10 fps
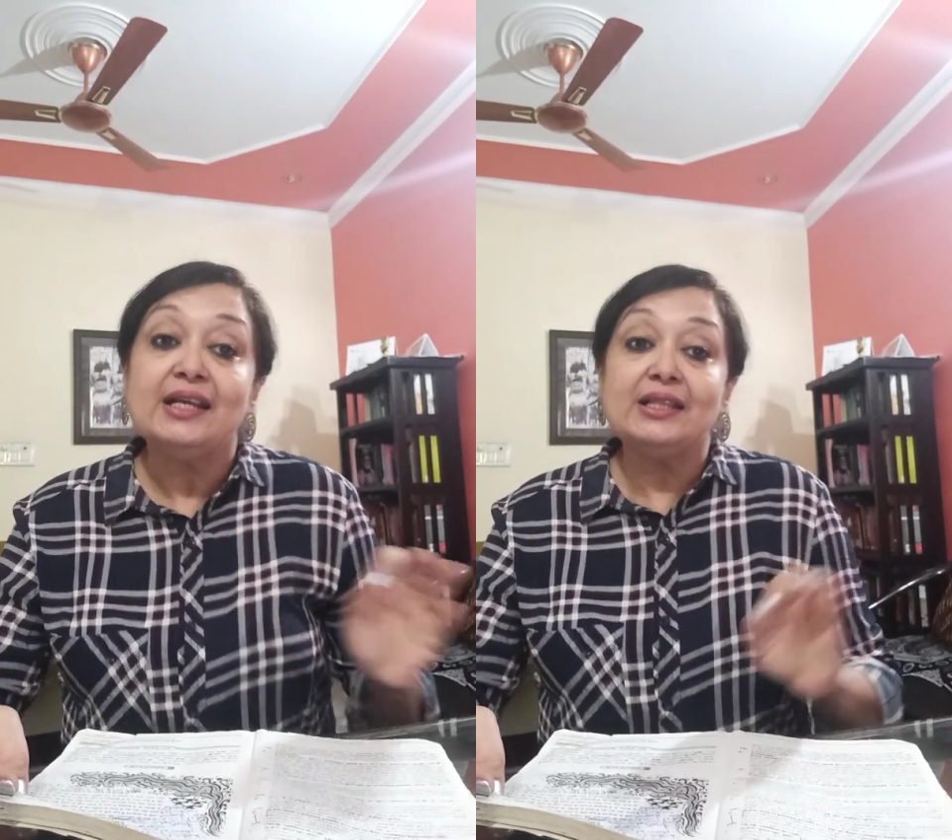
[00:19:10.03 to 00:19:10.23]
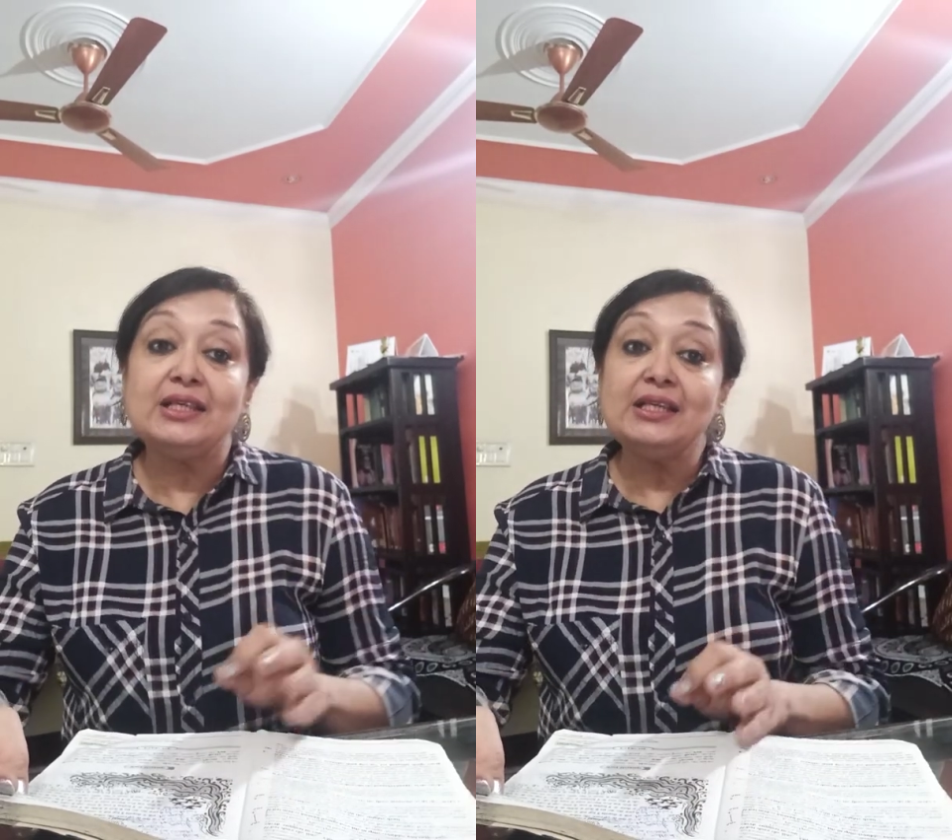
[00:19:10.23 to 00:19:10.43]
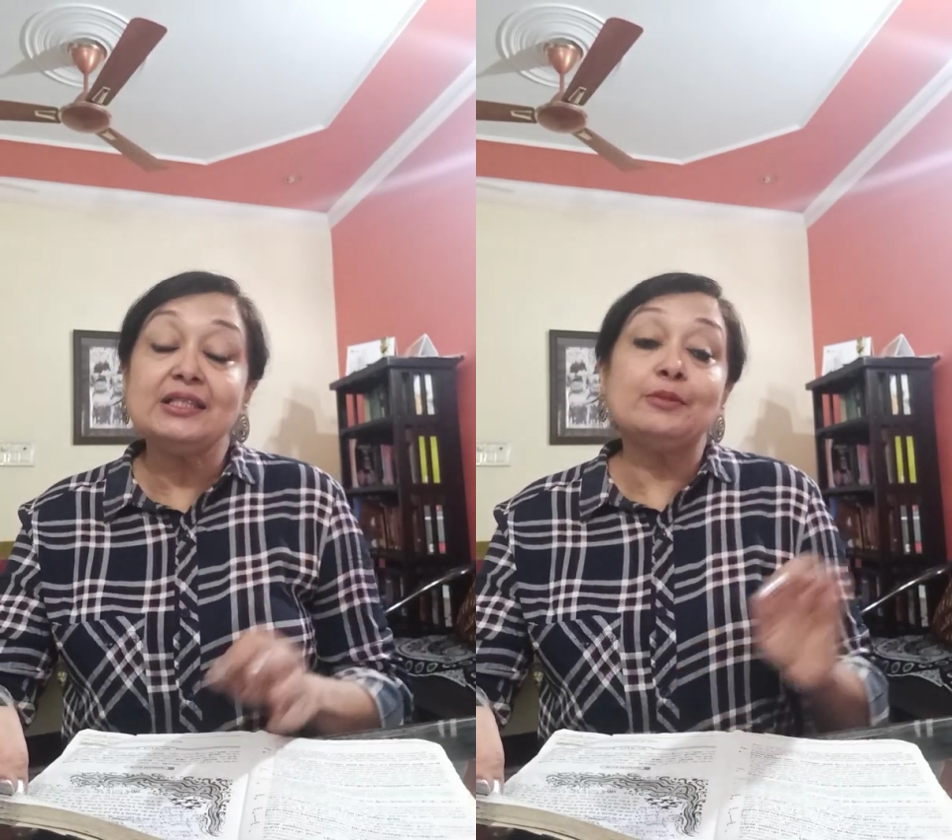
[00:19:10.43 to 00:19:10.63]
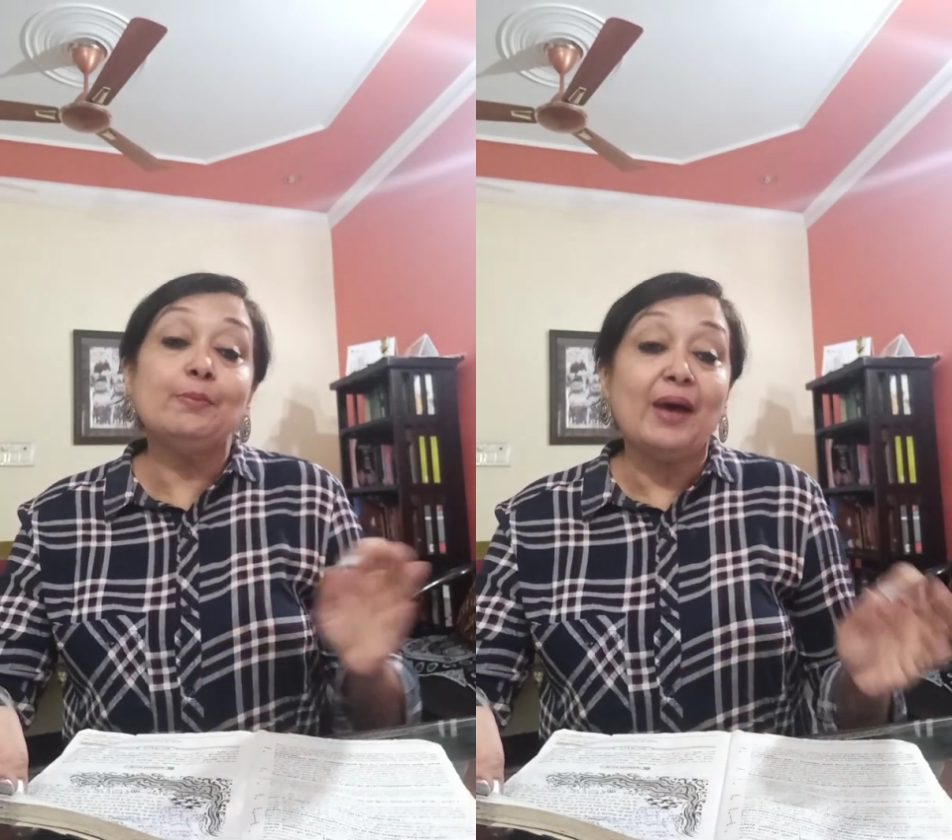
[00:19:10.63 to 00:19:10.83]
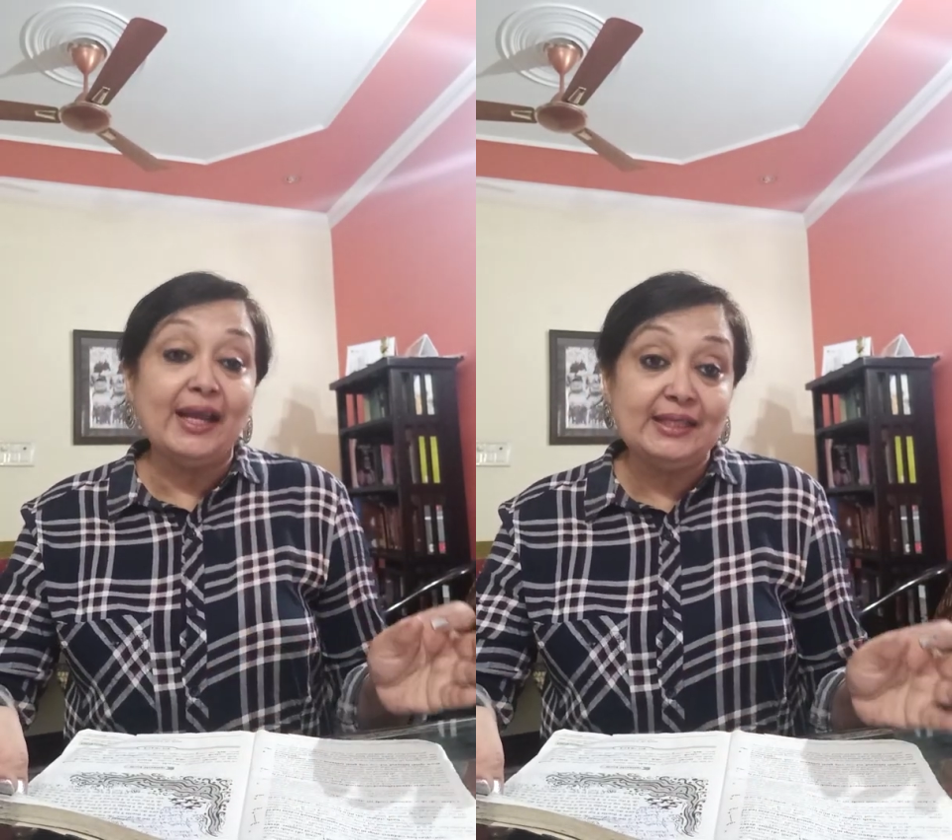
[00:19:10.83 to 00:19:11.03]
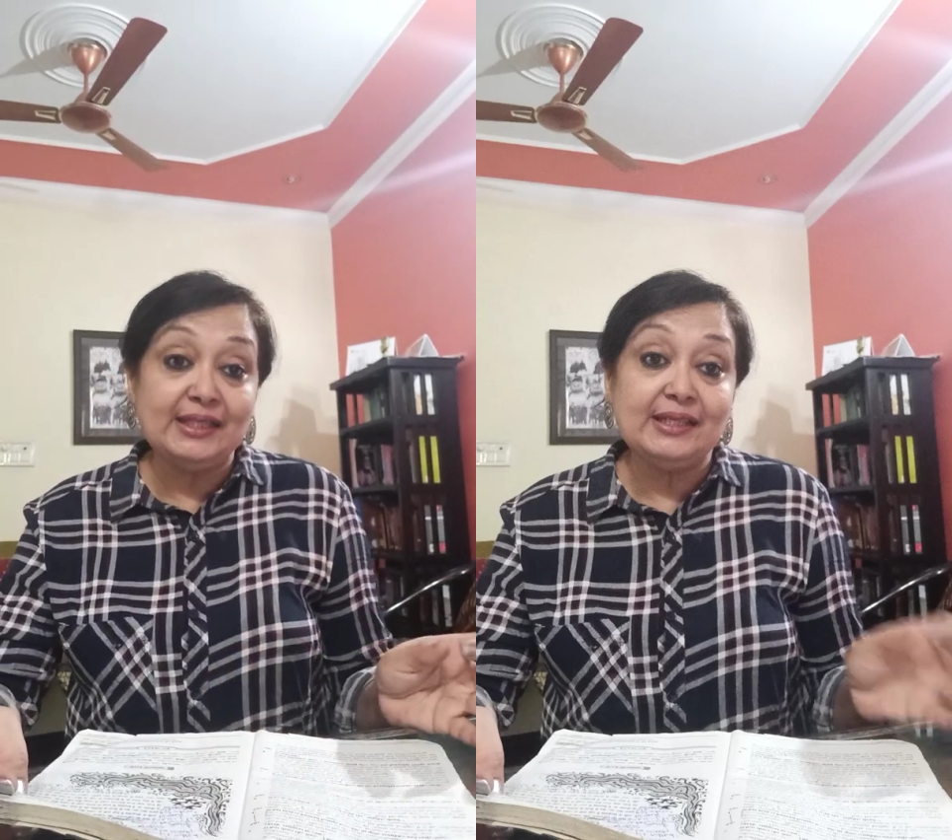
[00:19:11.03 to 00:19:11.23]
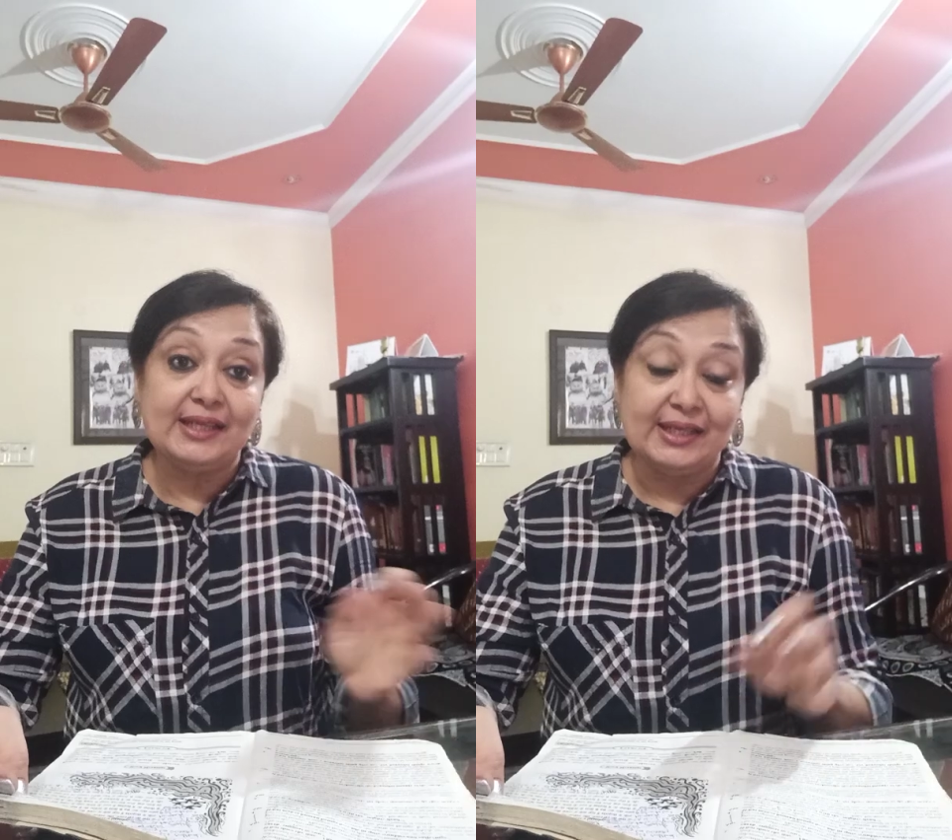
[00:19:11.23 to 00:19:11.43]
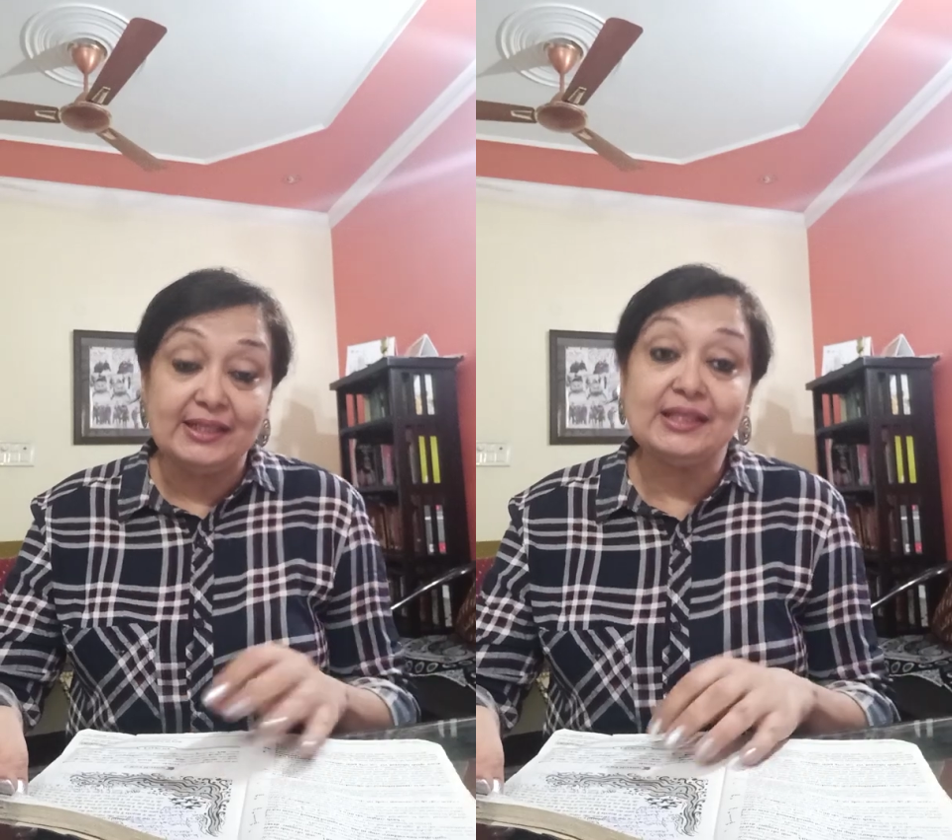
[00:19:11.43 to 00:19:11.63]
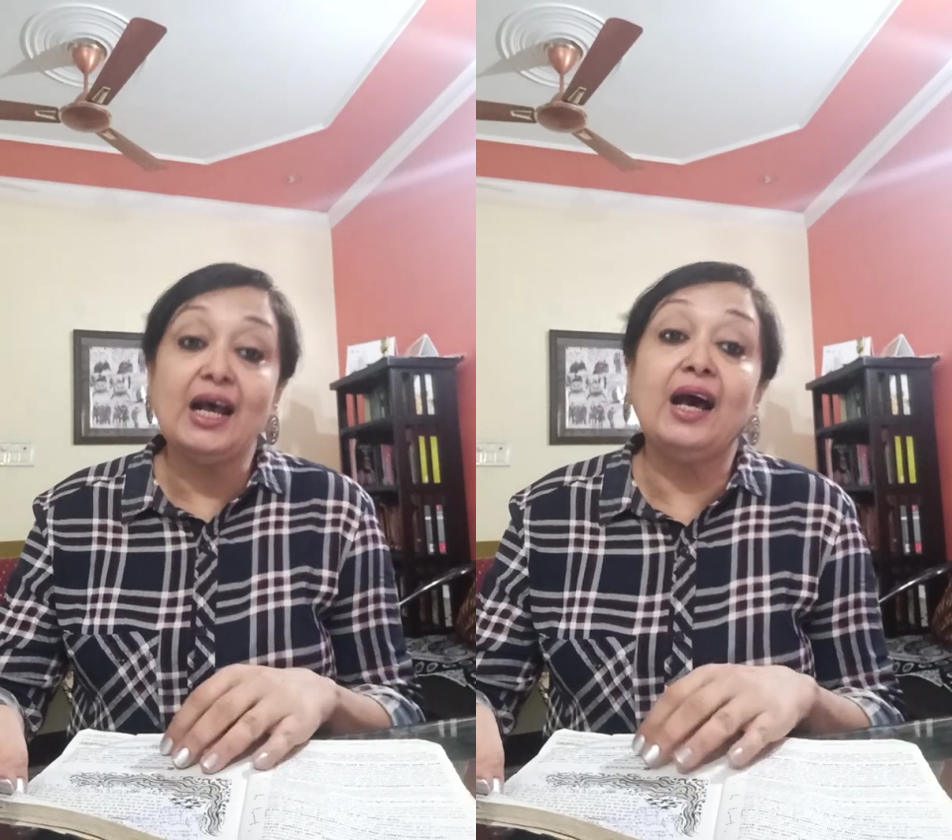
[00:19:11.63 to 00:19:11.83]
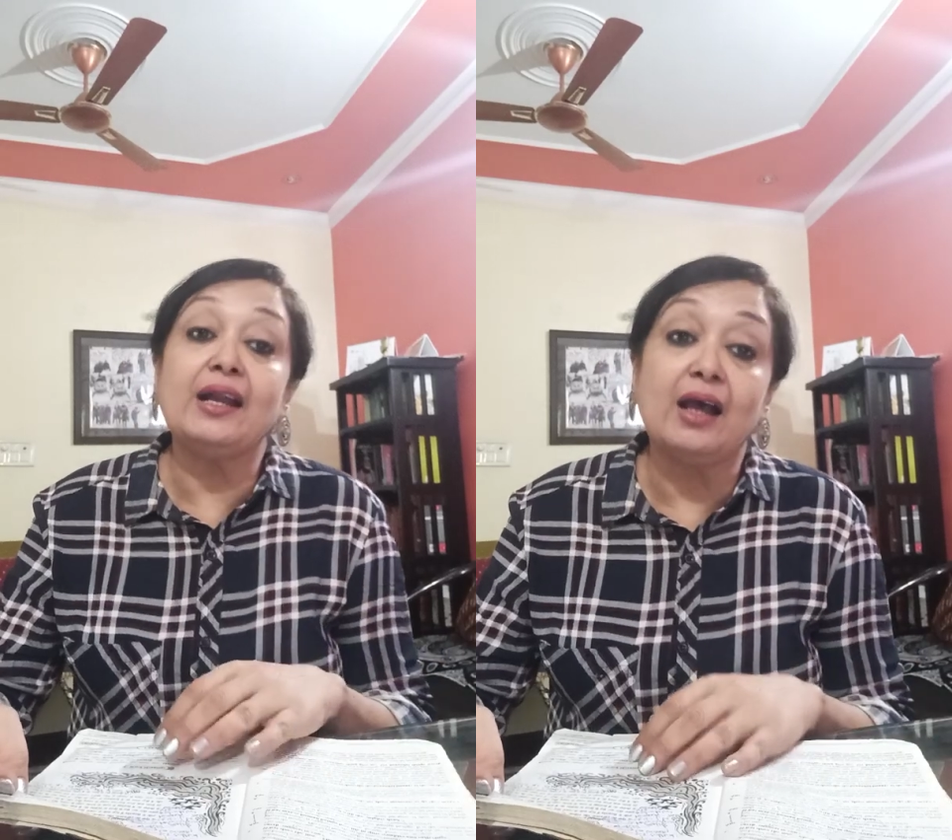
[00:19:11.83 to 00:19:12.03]
These mighty deads
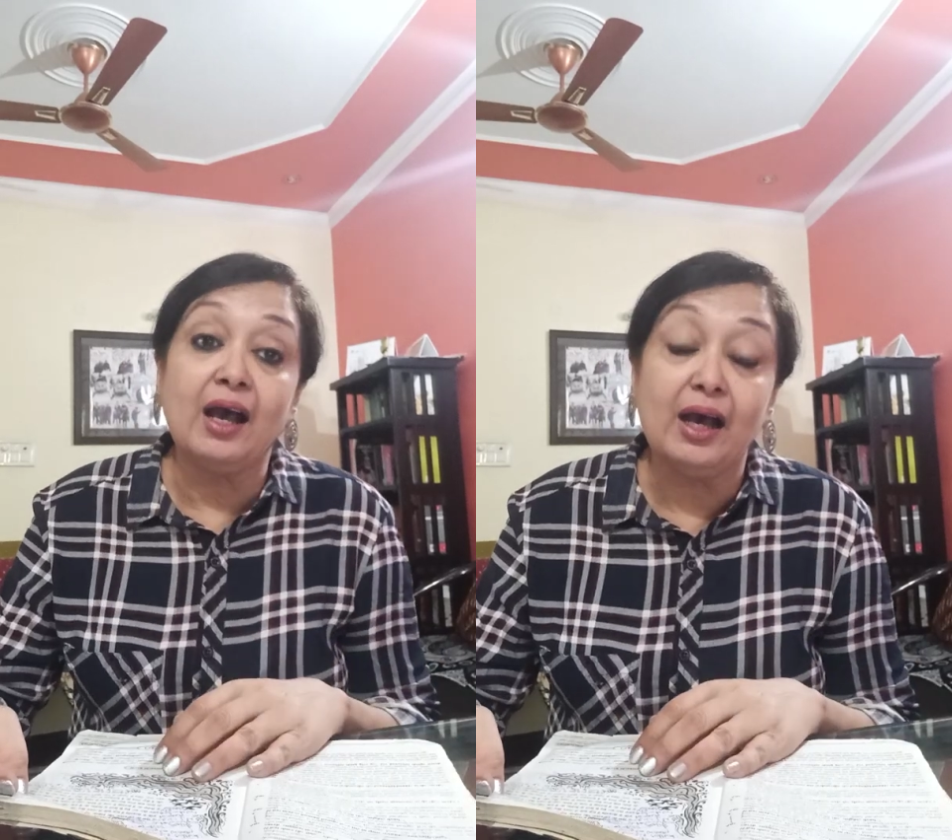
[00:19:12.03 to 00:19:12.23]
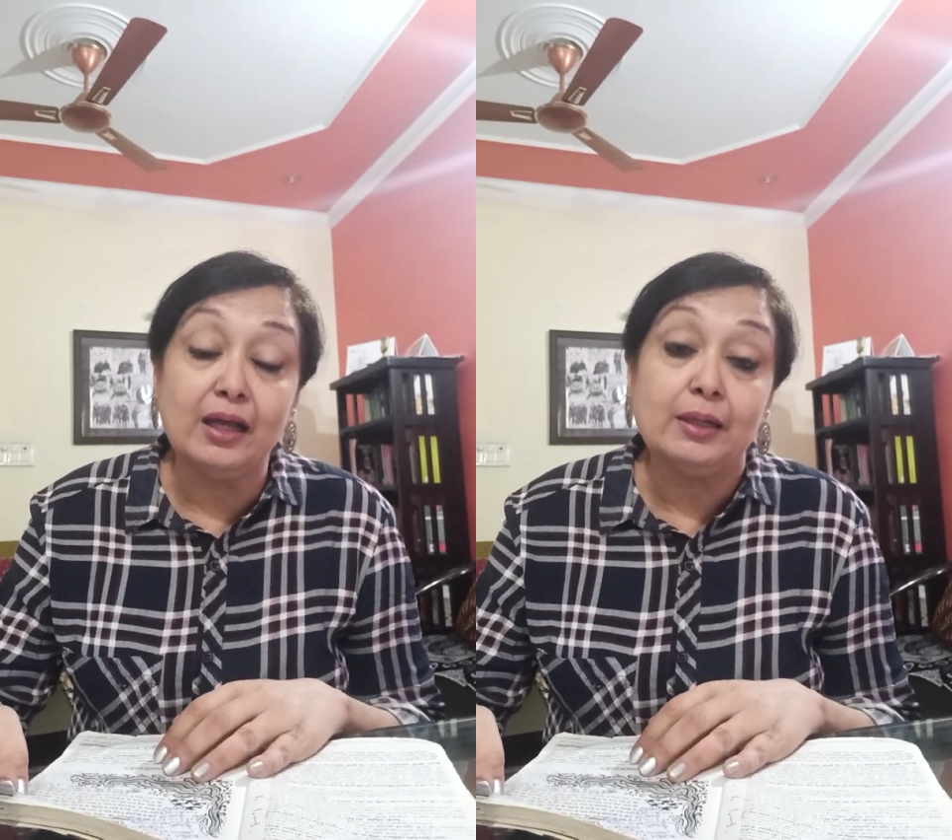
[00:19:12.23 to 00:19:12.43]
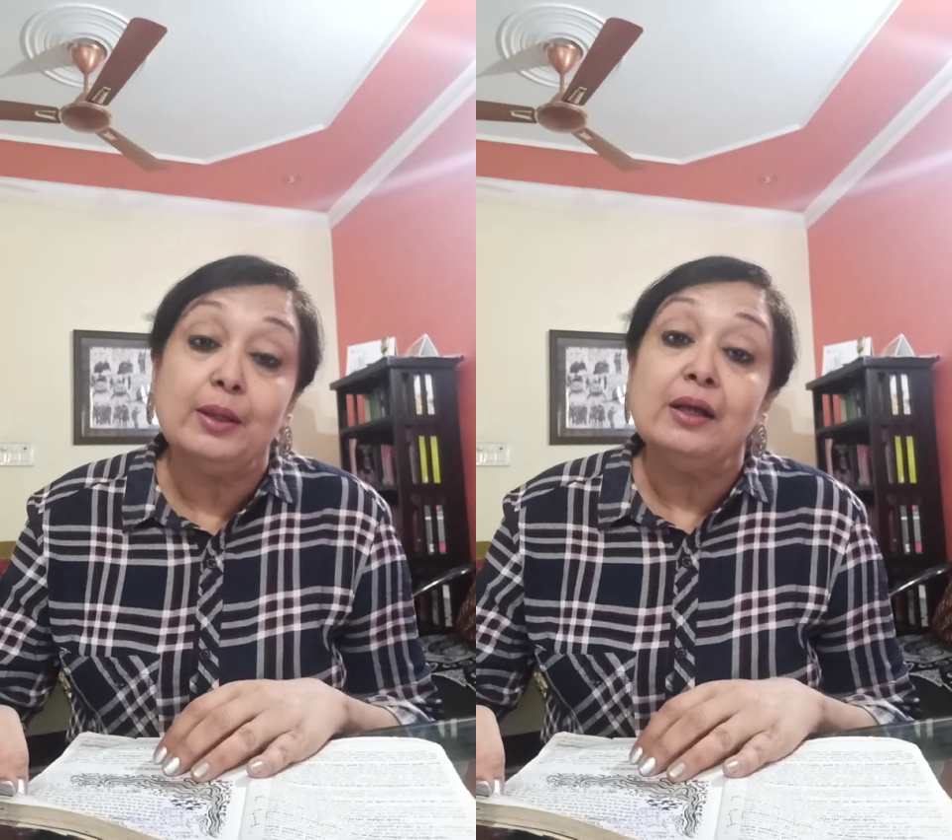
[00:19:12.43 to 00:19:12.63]
are our